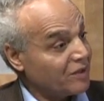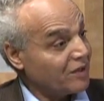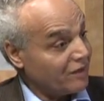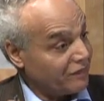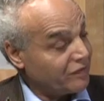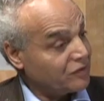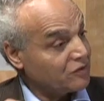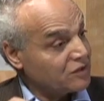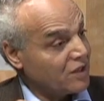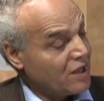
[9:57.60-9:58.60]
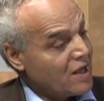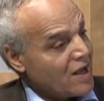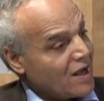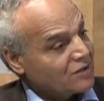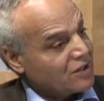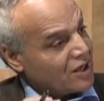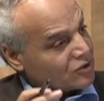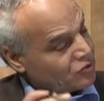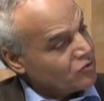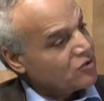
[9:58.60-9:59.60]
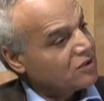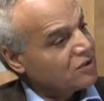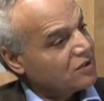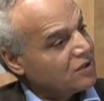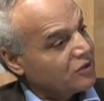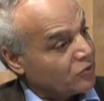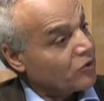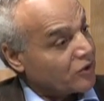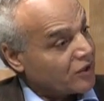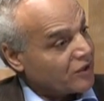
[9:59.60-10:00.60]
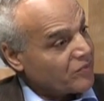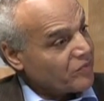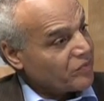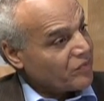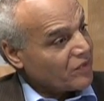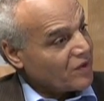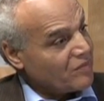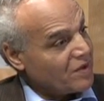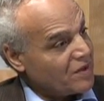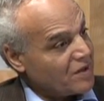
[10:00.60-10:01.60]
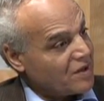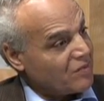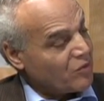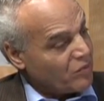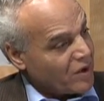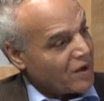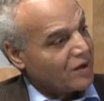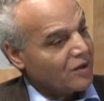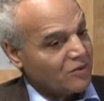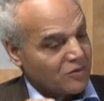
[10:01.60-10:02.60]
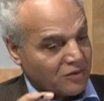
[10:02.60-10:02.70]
in the 50s. And they are doing their work. I mean, the Mubarak